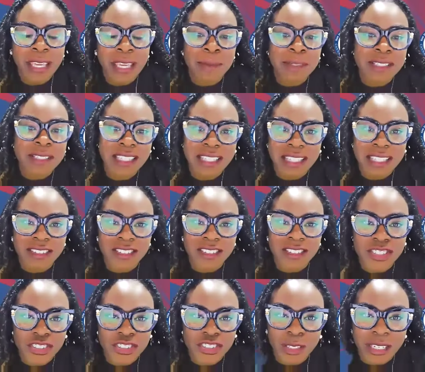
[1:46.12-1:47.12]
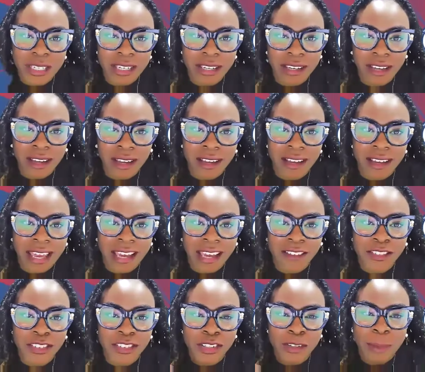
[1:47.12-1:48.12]
came into the industry
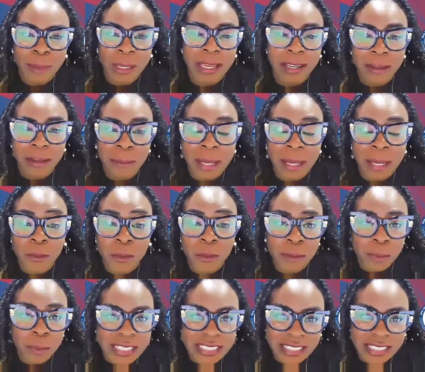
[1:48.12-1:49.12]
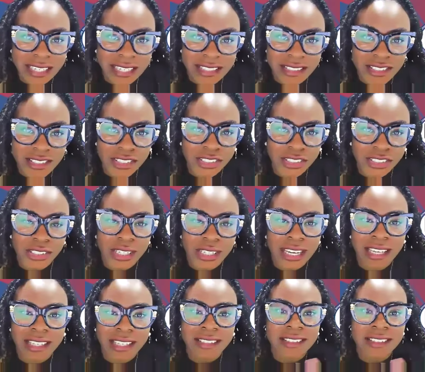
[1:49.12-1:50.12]
after my bout with breast cancer
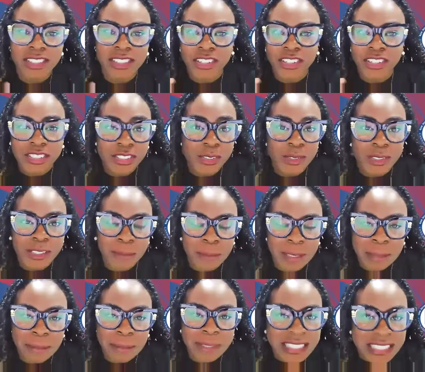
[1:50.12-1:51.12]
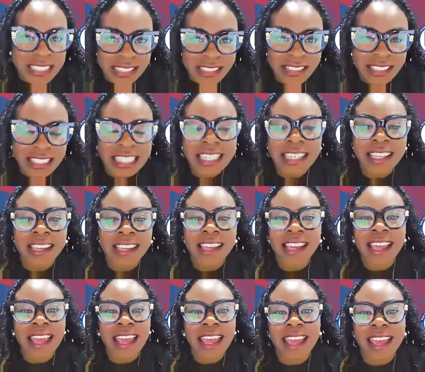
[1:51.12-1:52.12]
and started to use the plant medicinally
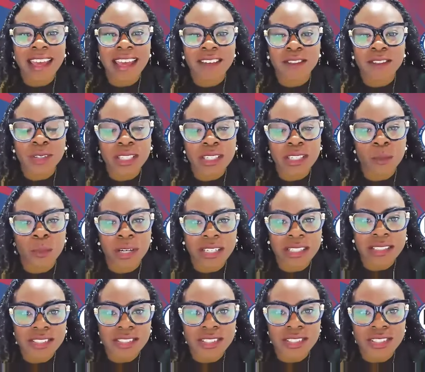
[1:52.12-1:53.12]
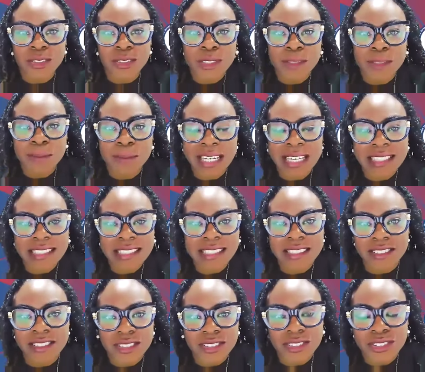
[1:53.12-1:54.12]
and really wanted to use my
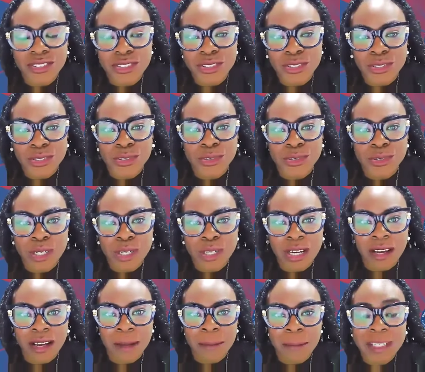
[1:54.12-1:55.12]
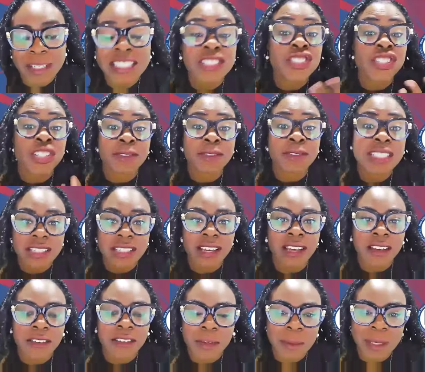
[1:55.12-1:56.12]
skills to in service
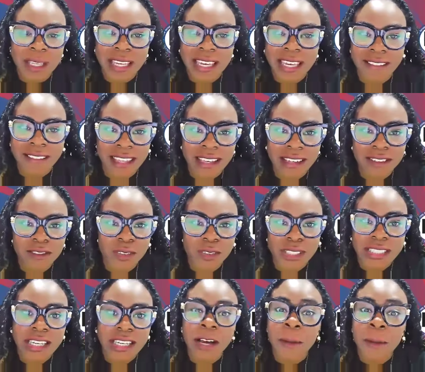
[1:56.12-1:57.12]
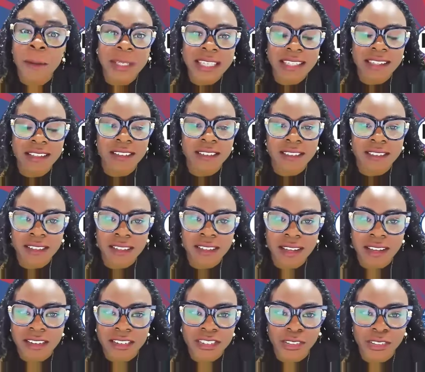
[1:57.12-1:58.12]
of a plant that really helped me heal
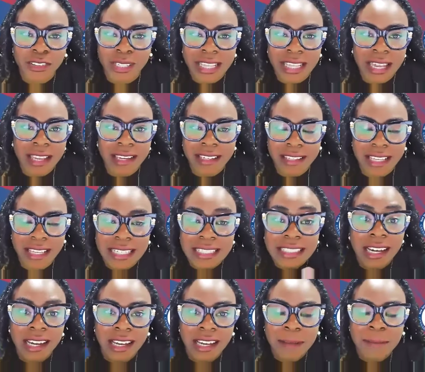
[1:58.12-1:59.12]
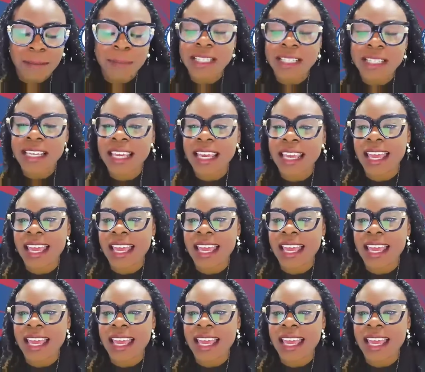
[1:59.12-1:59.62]
during that time.